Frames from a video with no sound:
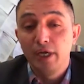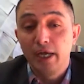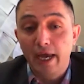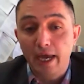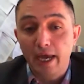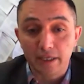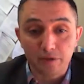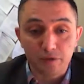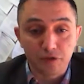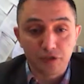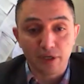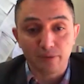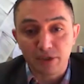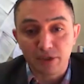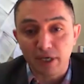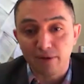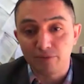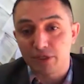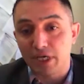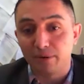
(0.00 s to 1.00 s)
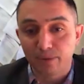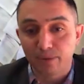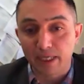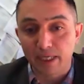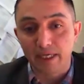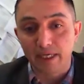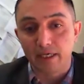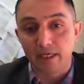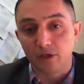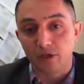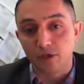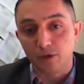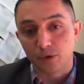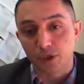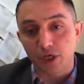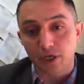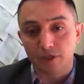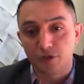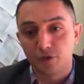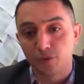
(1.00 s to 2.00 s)
And sometimes I'm playing,
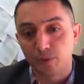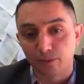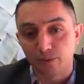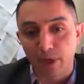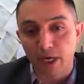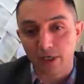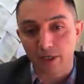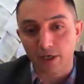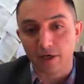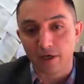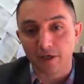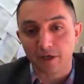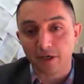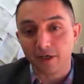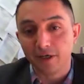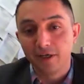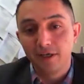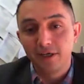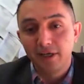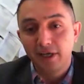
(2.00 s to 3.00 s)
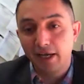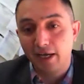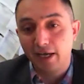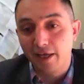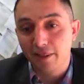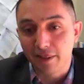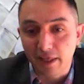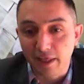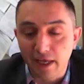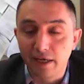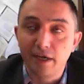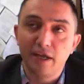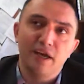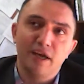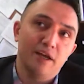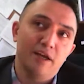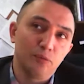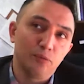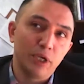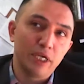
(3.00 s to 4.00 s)
darts with my daughter. And then
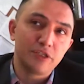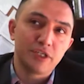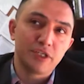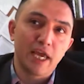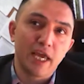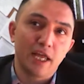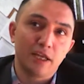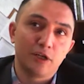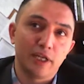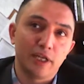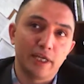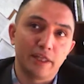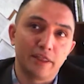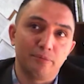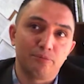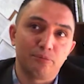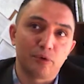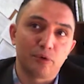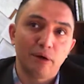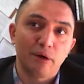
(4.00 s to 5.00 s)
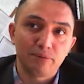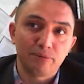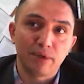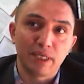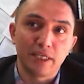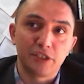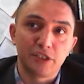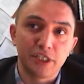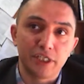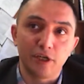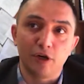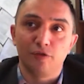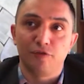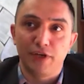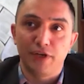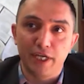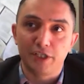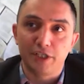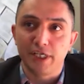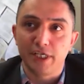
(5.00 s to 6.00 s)
let's calculate the probability of
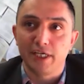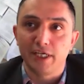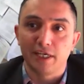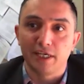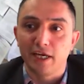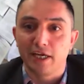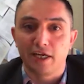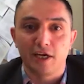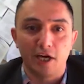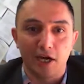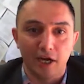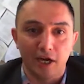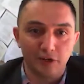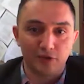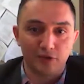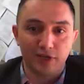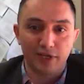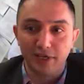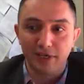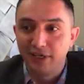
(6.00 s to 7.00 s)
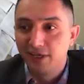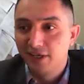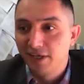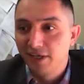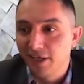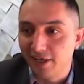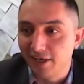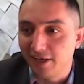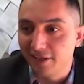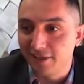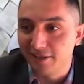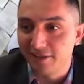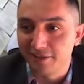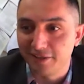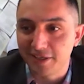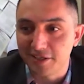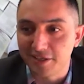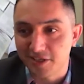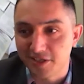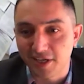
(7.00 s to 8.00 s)
hitting like 100
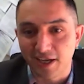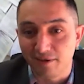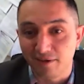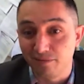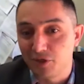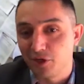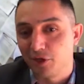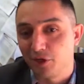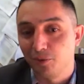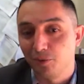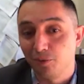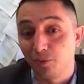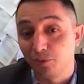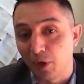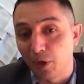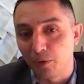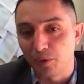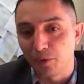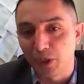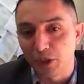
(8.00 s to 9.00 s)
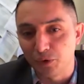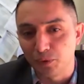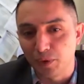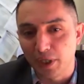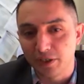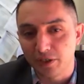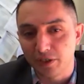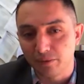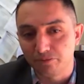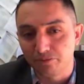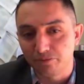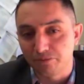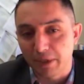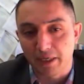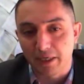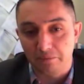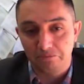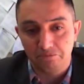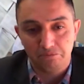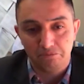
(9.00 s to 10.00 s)
this time. So we do it
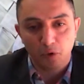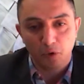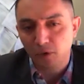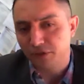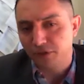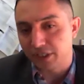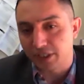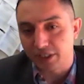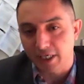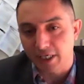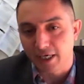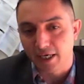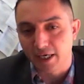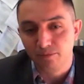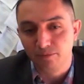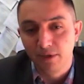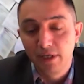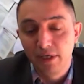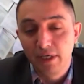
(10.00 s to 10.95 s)
all the time.